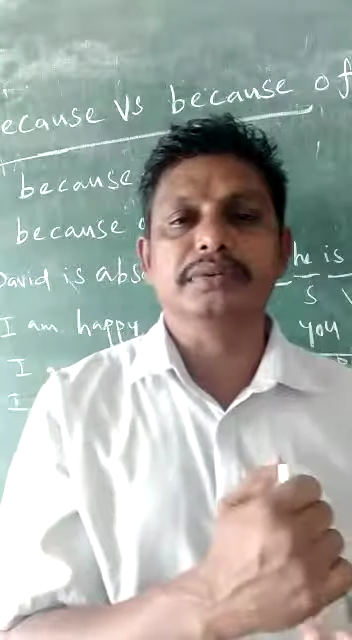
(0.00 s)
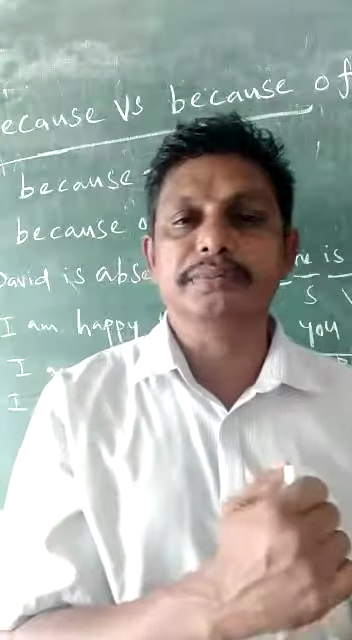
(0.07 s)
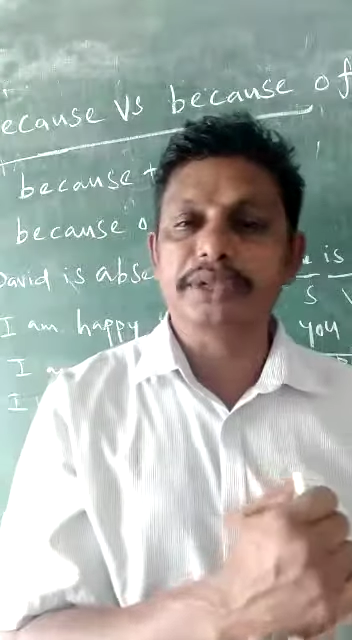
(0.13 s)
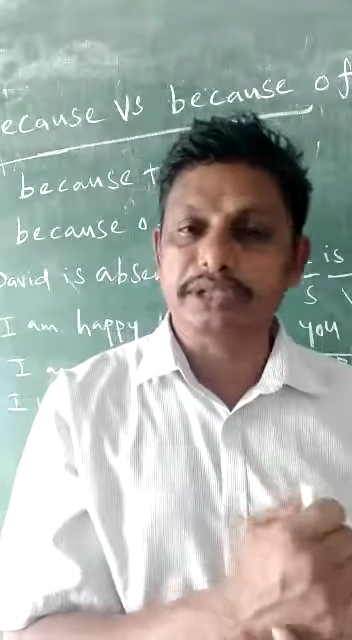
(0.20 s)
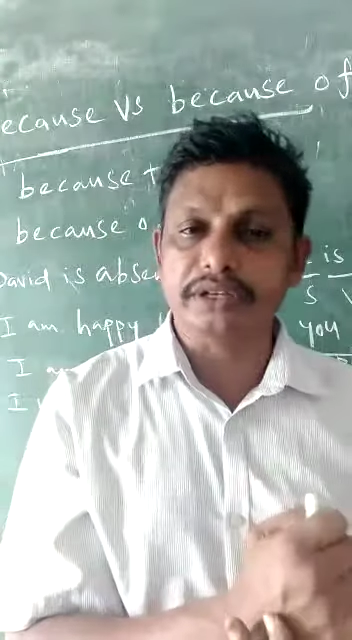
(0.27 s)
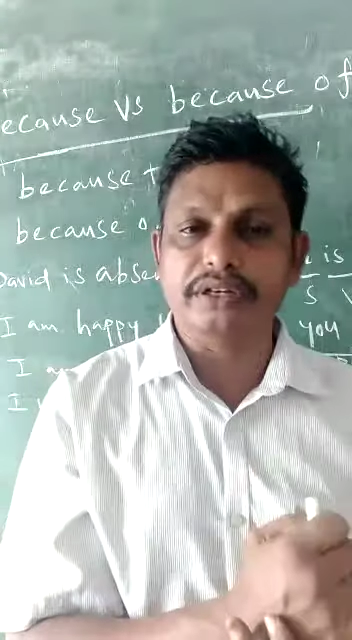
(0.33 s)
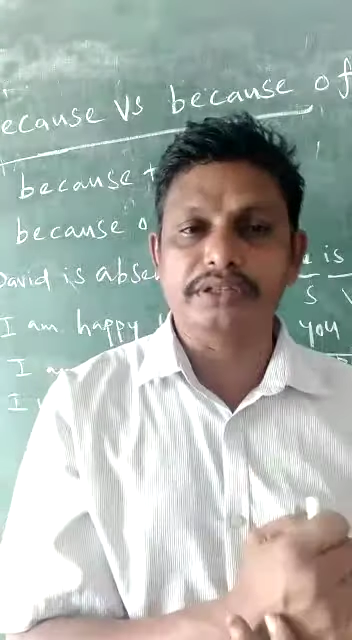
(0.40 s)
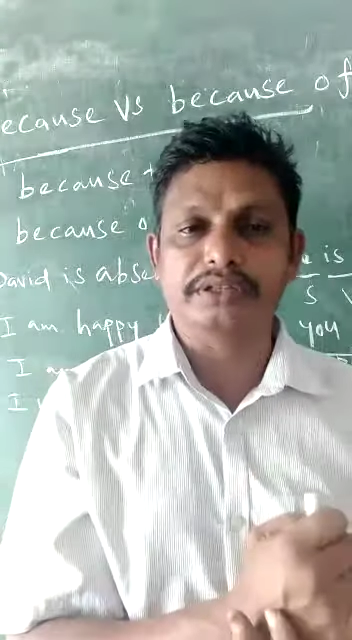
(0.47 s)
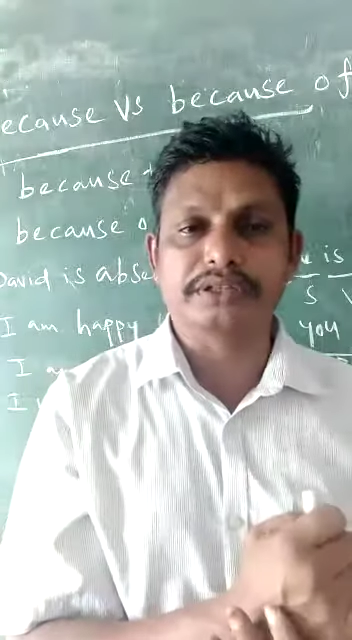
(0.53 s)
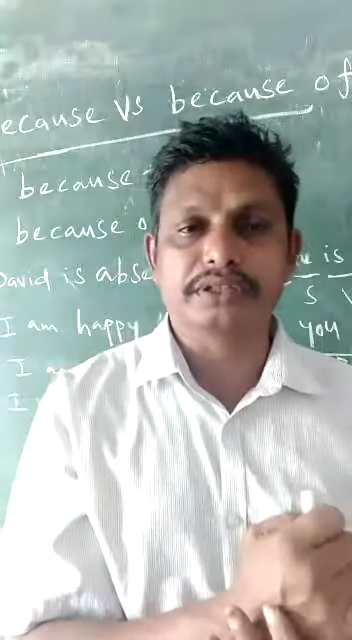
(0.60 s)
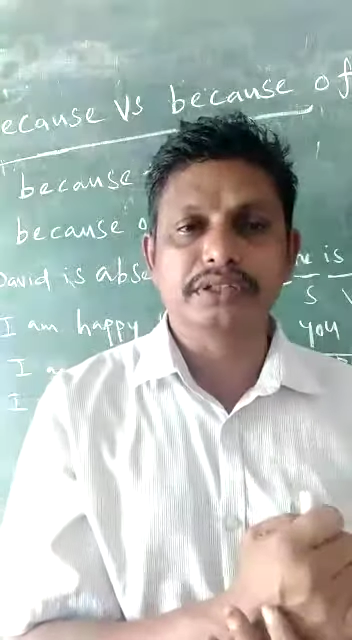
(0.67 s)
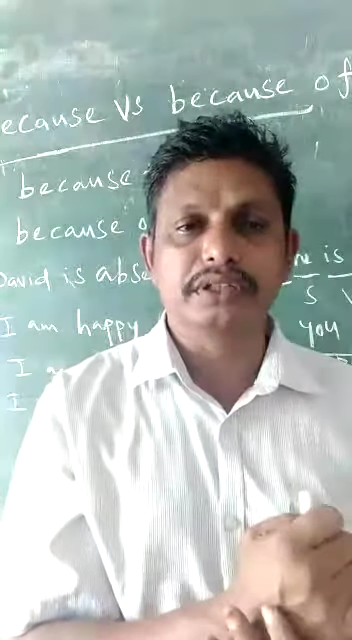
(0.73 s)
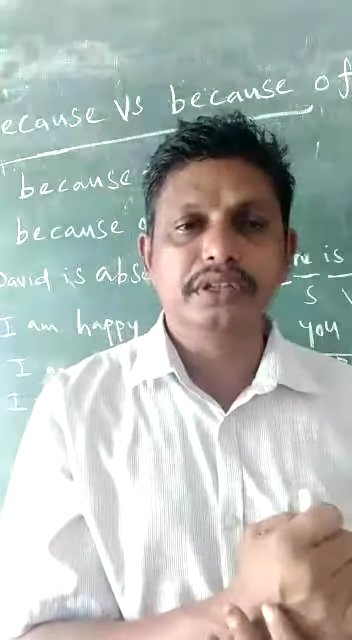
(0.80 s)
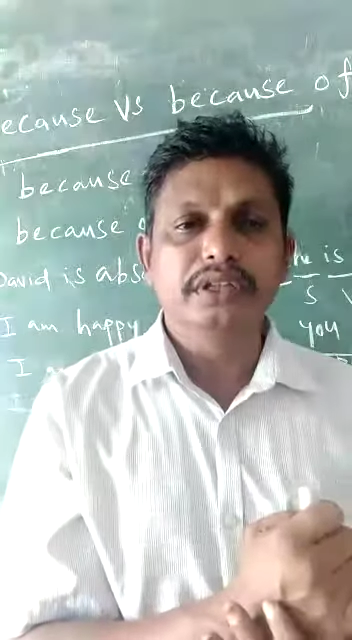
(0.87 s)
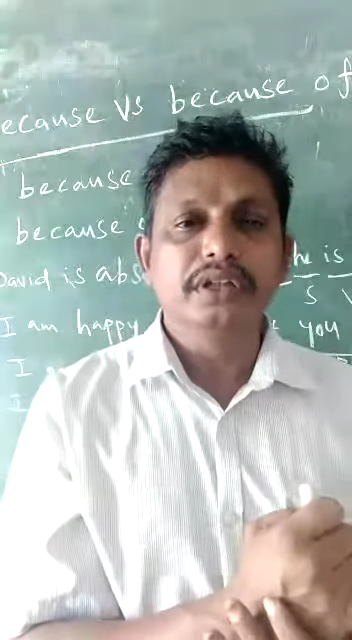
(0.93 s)

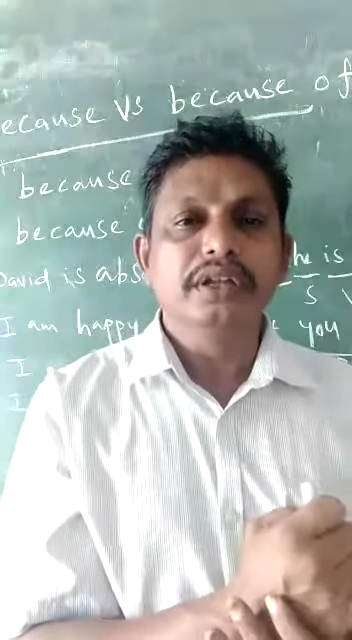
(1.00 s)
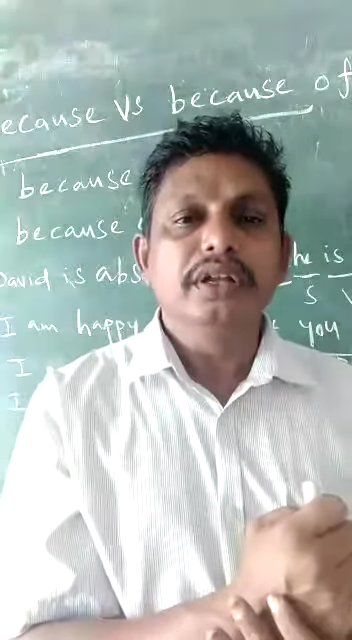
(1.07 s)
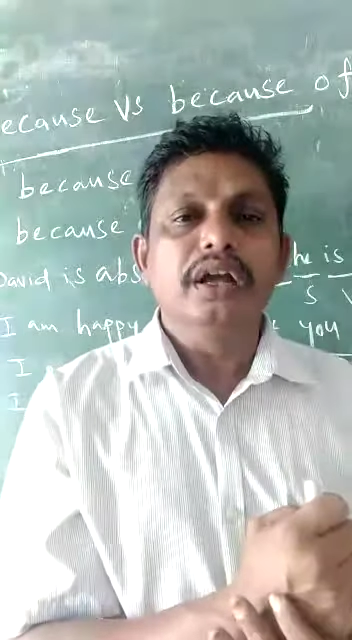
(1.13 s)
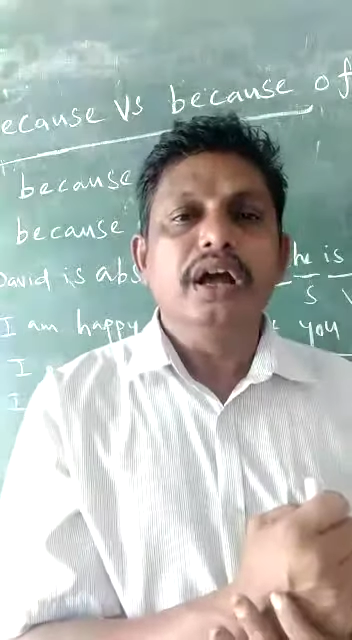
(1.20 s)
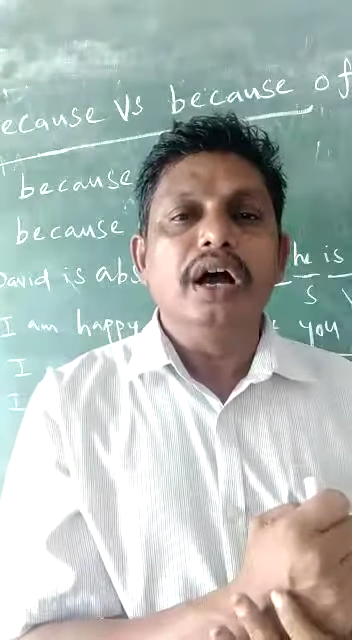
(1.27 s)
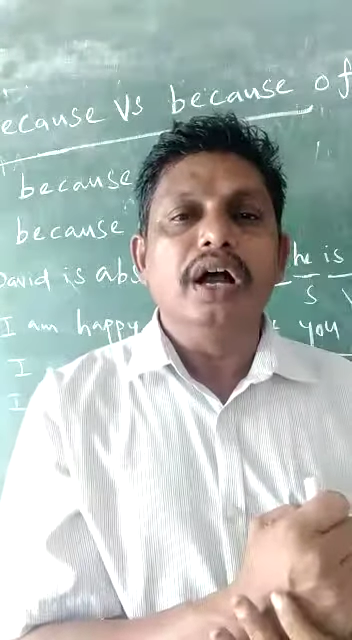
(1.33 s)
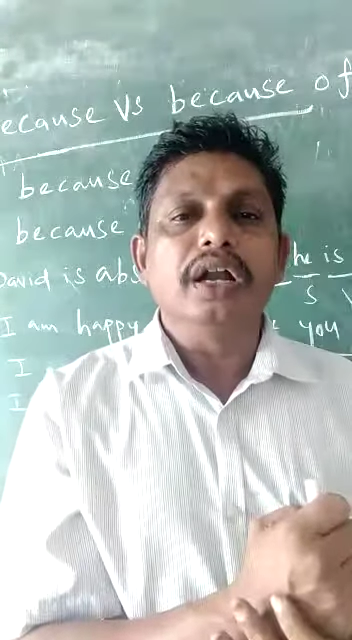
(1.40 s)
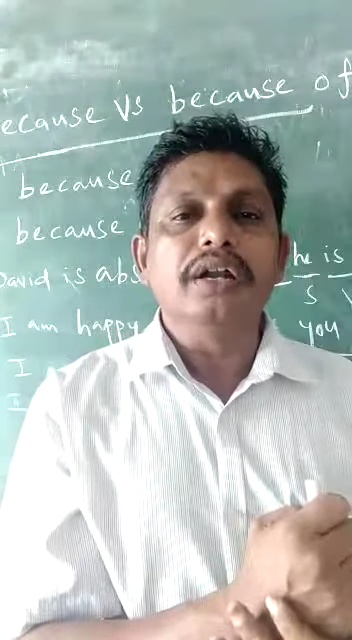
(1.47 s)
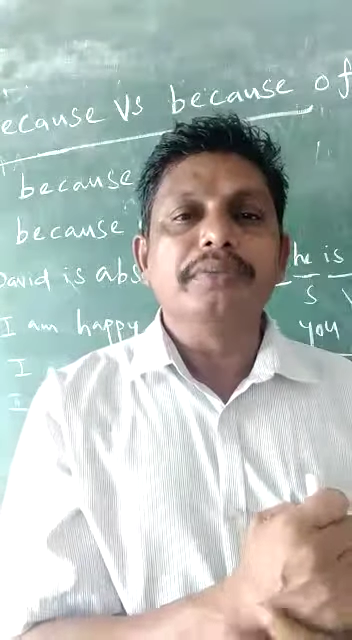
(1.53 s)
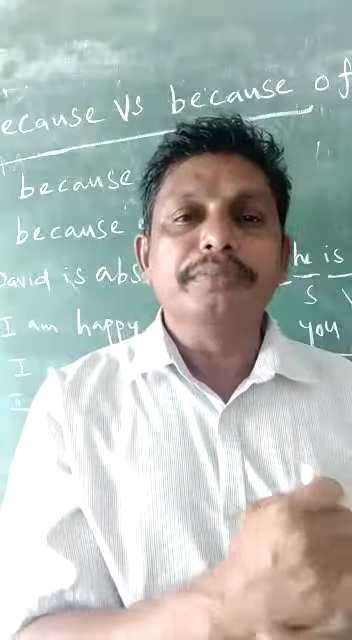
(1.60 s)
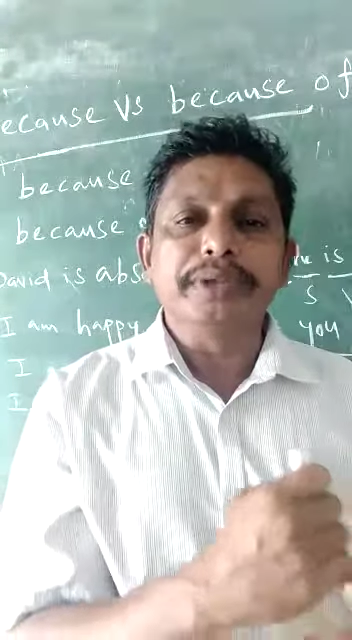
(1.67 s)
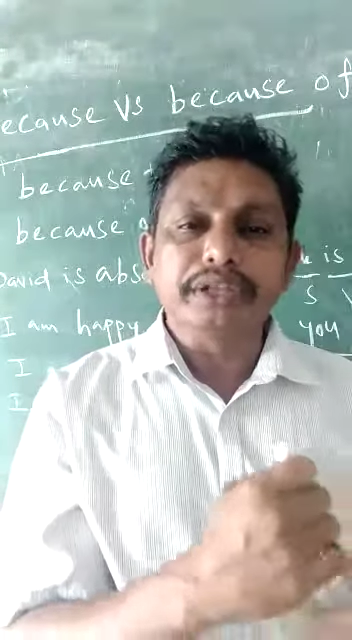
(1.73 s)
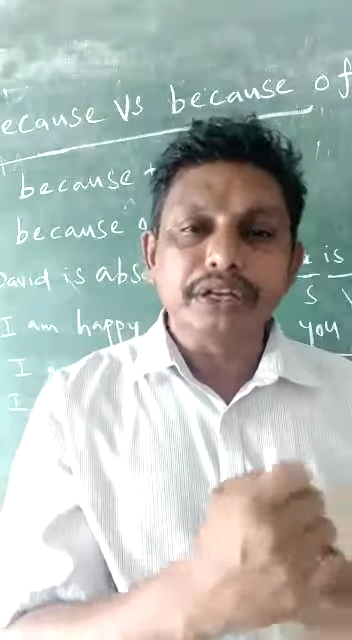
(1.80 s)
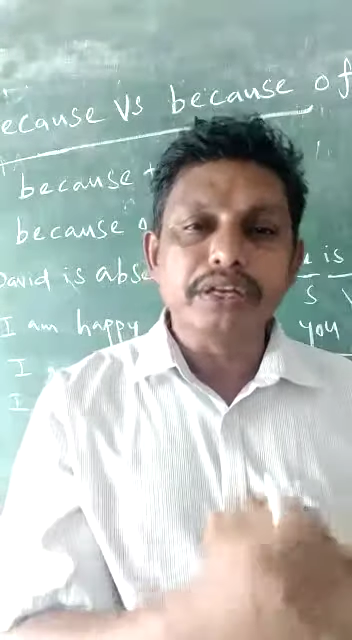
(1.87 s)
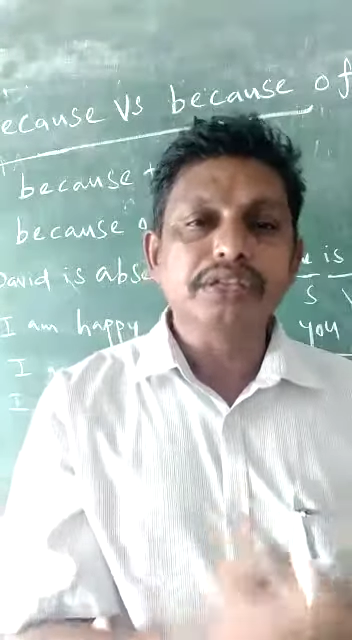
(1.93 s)
because. And
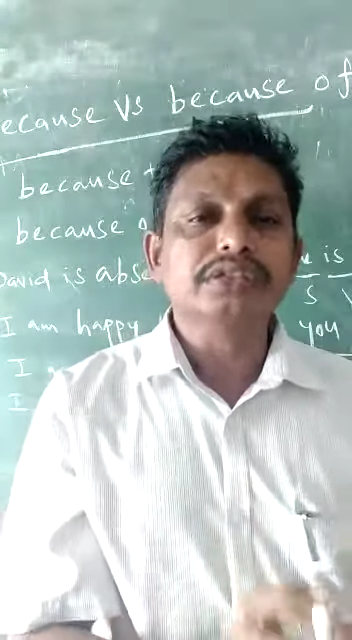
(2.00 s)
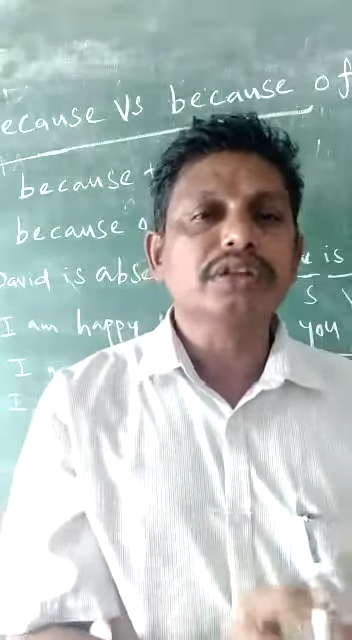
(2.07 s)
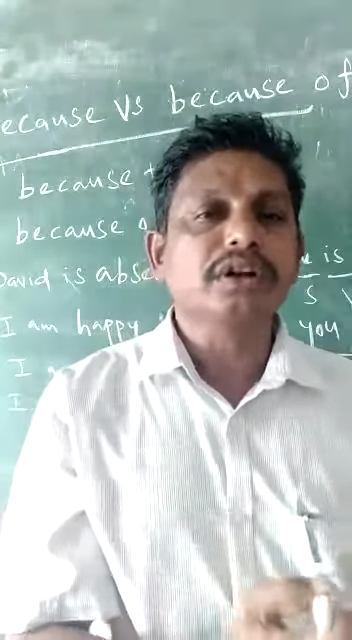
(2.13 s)
because